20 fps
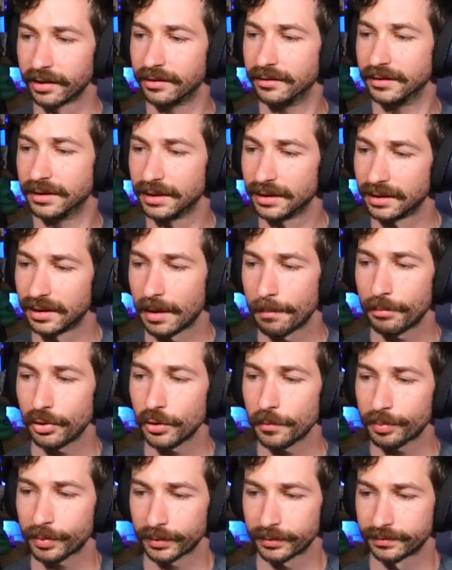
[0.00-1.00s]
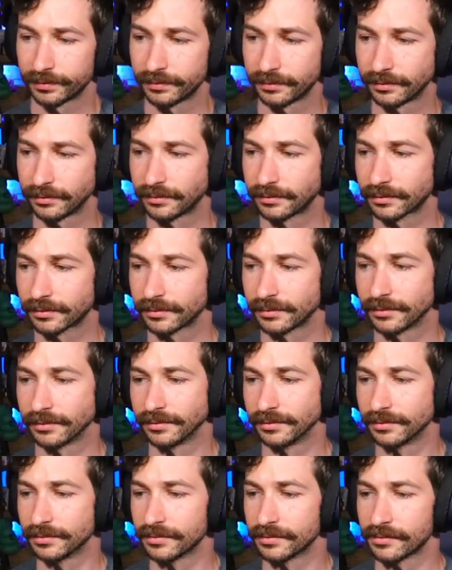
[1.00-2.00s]
What I assume is the chimney for the
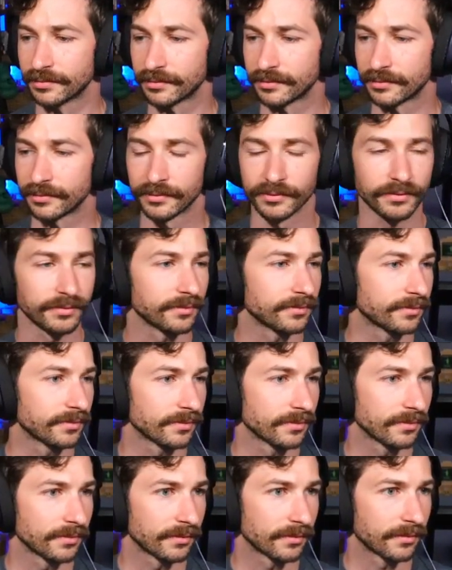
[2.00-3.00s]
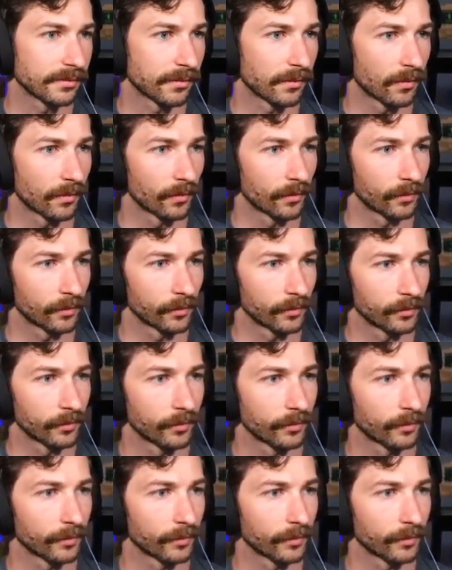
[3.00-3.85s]
fire. Was that always there?